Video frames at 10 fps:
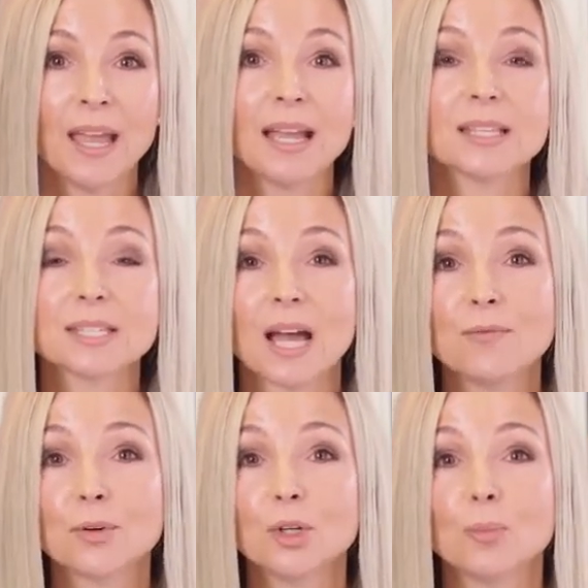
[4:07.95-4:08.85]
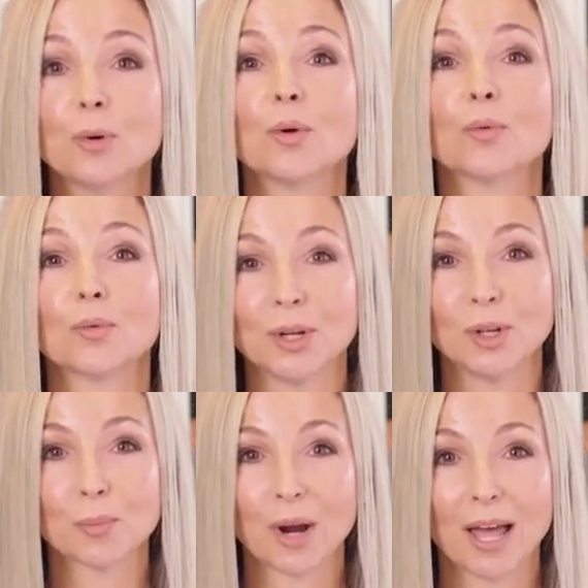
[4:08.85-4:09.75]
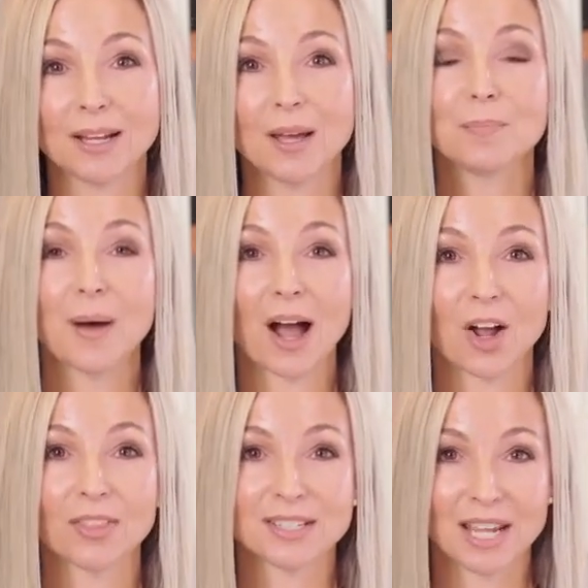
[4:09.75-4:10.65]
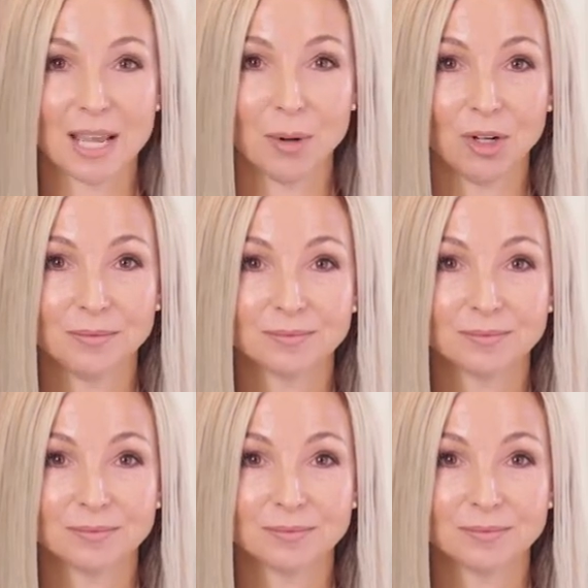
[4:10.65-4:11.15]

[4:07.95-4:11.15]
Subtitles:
it's time for you to put real bread back on the table.